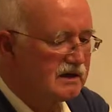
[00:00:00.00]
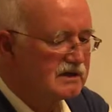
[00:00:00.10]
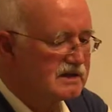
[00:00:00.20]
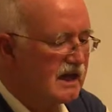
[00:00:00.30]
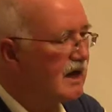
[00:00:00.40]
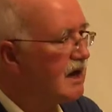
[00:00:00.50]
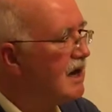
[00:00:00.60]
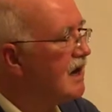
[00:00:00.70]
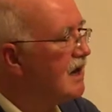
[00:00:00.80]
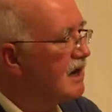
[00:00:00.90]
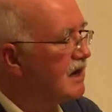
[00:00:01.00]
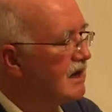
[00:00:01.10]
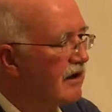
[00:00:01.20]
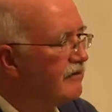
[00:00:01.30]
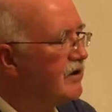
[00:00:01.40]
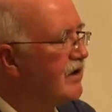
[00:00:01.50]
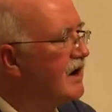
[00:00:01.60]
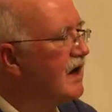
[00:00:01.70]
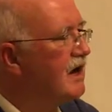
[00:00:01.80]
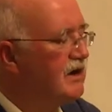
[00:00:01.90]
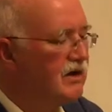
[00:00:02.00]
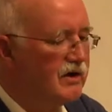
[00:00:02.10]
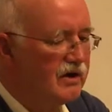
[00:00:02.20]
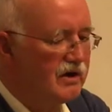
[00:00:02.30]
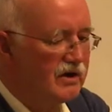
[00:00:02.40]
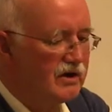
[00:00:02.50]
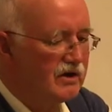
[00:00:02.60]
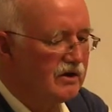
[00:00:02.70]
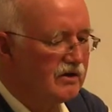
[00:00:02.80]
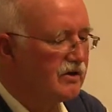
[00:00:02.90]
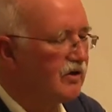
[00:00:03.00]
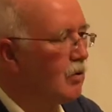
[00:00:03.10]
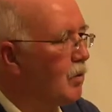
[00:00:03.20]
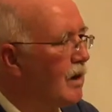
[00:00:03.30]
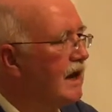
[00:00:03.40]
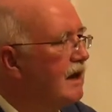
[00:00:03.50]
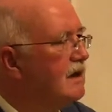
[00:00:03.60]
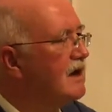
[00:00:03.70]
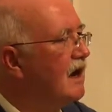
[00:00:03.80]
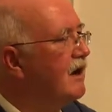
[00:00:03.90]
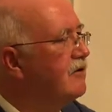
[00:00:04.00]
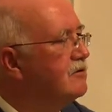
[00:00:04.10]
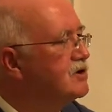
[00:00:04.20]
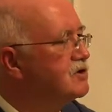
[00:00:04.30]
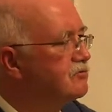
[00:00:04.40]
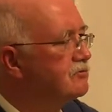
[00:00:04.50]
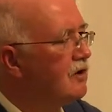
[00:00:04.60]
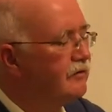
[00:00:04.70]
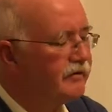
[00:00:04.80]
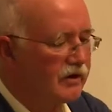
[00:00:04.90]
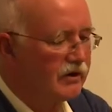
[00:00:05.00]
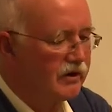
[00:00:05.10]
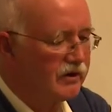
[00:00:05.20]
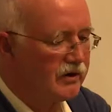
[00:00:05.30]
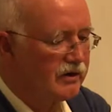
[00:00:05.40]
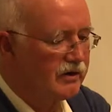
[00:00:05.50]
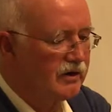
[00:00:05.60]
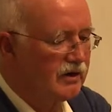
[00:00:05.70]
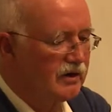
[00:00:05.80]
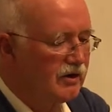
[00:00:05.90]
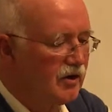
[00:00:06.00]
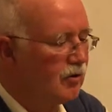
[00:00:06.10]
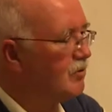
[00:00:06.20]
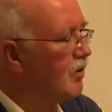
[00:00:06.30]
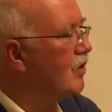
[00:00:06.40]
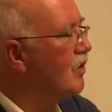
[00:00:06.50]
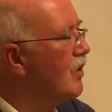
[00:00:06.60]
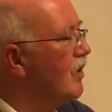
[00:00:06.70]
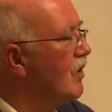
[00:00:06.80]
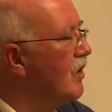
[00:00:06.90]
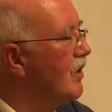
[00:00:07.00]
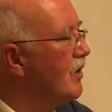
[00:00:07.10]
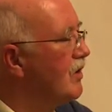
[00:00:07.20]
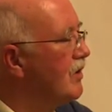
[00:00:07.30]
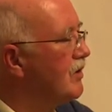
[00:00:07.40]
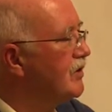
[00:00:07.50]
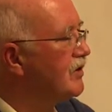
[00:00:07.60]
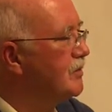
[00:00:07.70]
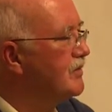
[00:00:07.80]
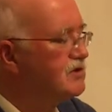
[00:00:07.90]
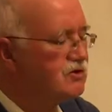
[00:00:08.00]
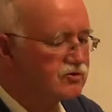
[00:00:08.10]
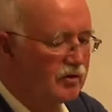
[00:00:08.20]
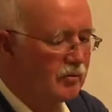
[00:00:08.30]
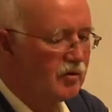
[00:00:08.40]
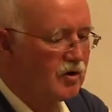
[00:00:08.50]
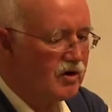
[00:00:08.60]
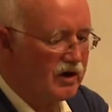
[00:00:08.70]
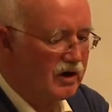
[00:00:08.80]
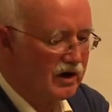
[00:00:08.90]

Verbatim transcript: Say never again to the wild Irish rover, no more to the minstrel boy.